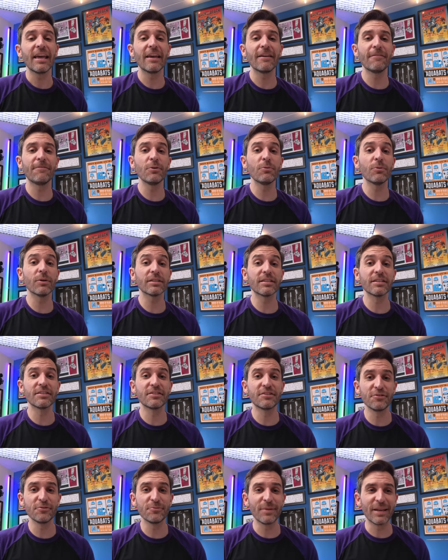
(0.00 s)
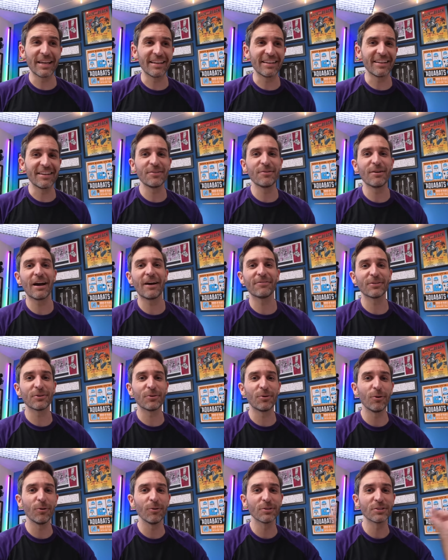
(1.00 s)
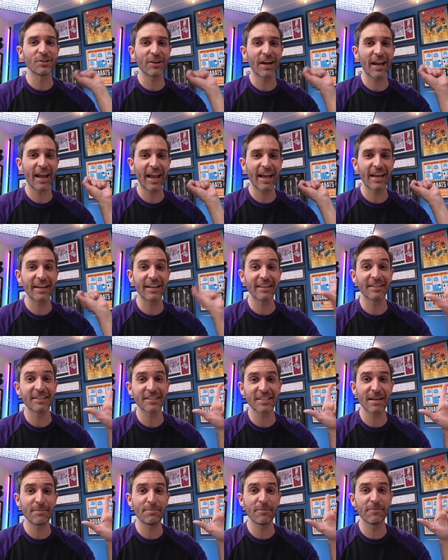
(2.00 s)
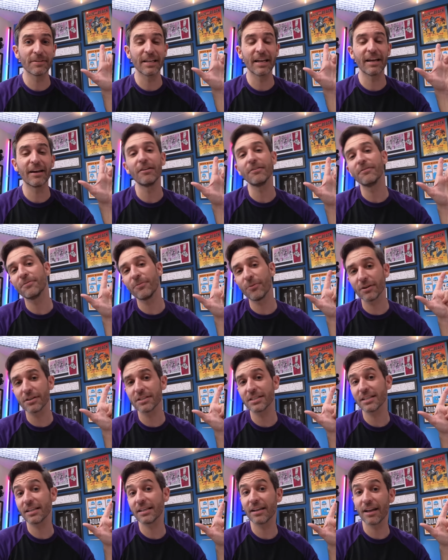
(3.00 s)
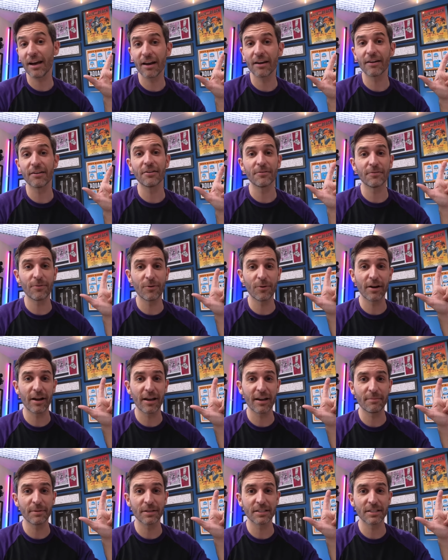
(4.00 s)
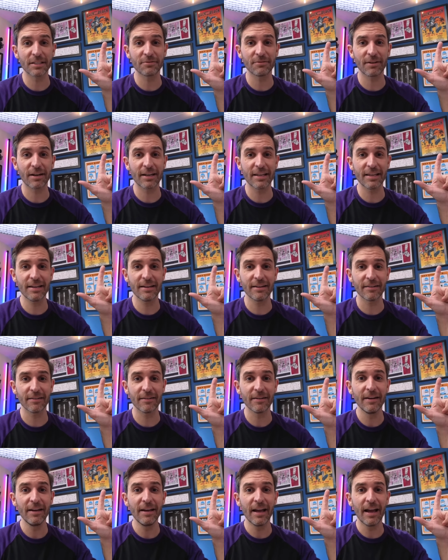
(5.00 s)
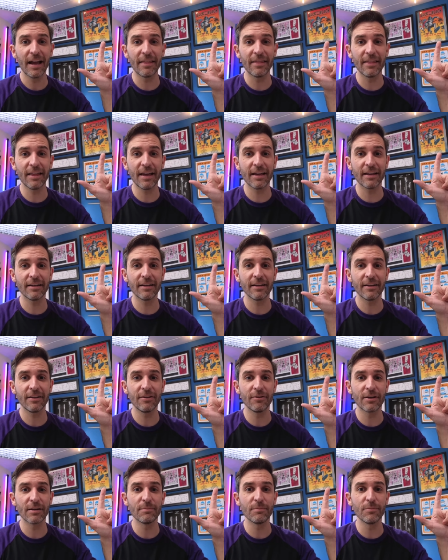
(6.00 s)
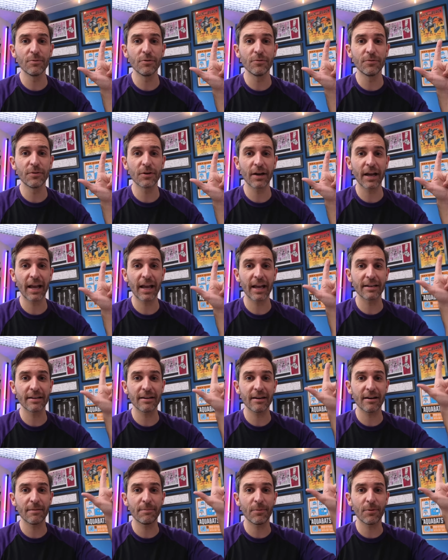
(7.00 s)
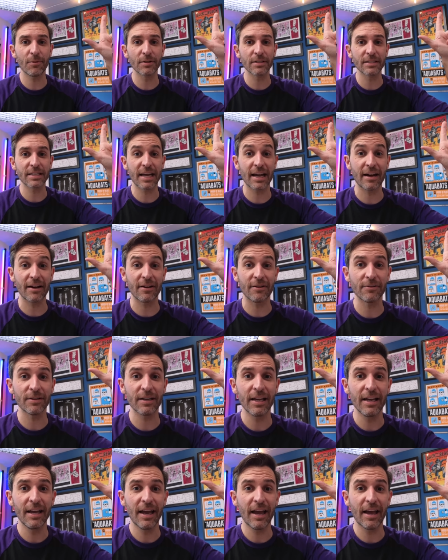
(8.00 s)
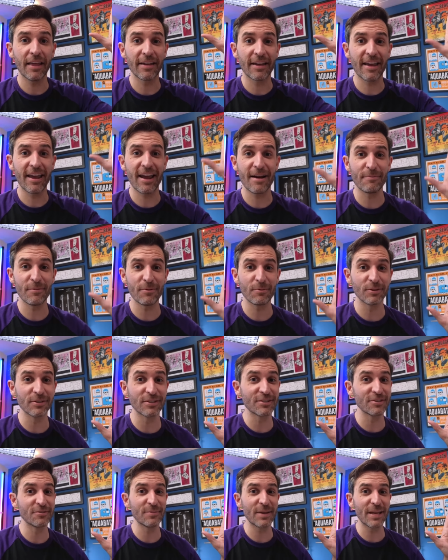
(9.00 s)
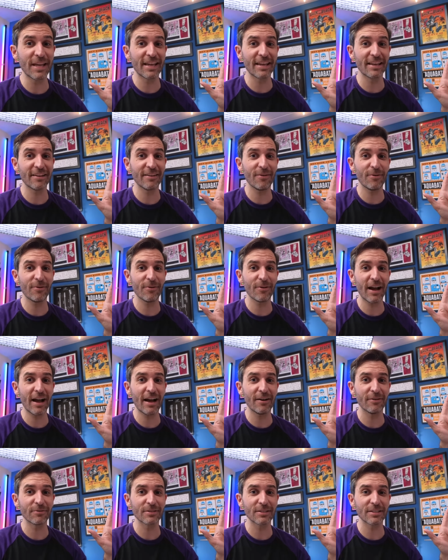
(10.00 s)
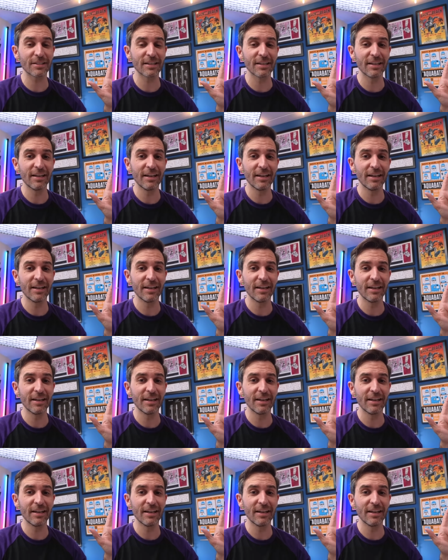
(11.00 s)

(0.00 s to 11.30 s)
If you want to zoom in, you have to hold your hand in the shape of an L, fortunately not on your forehead, but just right here. And then you can move your hand up or down and the camera will zoom in or out.